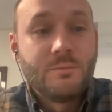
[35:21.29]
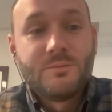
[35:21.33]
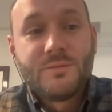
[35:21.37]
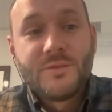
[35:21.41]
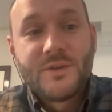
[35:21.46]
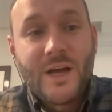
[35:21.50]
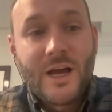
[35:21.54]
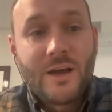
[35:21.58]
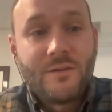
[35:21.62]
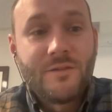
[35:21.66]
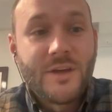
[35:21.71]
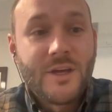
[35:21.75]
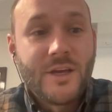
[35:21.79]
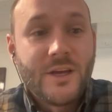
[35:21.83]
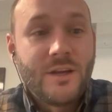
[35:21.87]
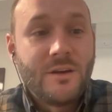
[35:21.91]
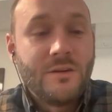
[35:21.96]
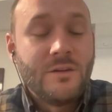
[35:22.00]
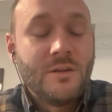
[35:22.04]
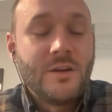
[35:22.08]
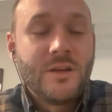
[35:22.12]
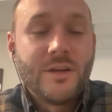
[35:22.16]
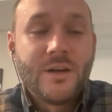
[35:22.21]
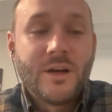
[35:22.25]
diving
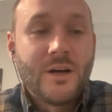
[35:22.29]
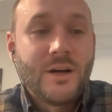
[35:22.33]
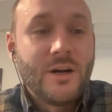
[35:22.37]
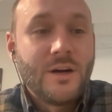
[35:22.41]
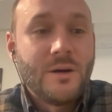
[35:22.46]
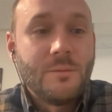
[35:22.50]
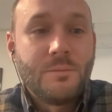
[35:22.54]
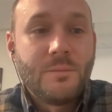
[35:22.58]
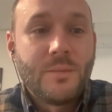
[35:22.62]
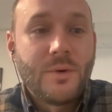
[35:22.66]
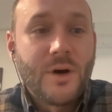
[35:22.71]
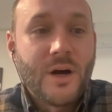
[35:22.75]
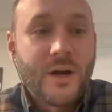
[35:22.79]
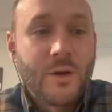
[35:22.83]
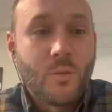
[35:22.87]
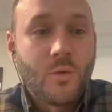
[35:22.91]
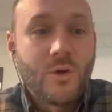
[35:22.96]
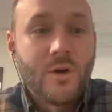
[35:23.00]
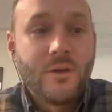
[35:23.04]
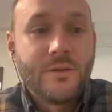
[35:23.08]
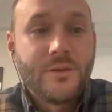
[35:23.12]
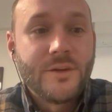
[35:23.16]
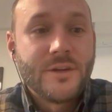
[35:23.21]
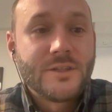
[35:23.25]
in, like one
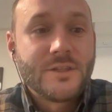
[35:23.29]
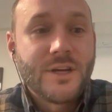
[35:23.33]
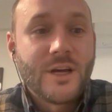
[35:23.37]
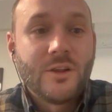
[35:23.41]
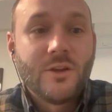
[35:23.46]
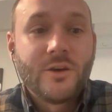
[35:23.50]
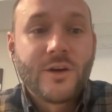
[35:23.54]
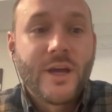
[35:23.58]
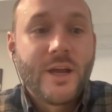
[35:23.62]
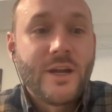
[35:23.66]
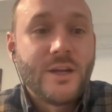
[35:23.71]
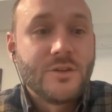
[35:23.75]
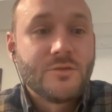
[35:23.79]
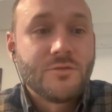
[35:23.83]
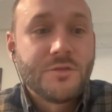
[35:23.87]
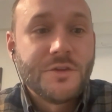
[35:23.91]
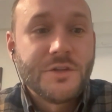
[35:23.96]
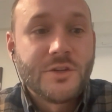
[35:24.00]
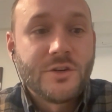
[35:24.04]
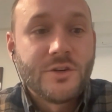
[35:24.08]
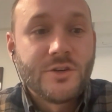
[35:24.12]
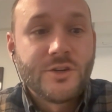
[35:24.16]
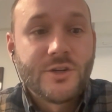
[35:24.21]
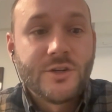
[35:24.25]
of the things I look at is
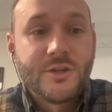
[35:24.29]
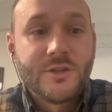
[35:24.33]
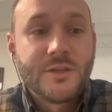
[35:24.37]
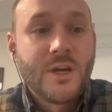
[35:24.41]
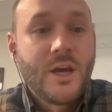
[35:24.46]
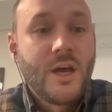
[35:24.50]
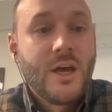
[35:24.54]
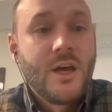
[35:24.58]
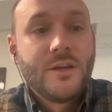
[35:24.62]
researchers,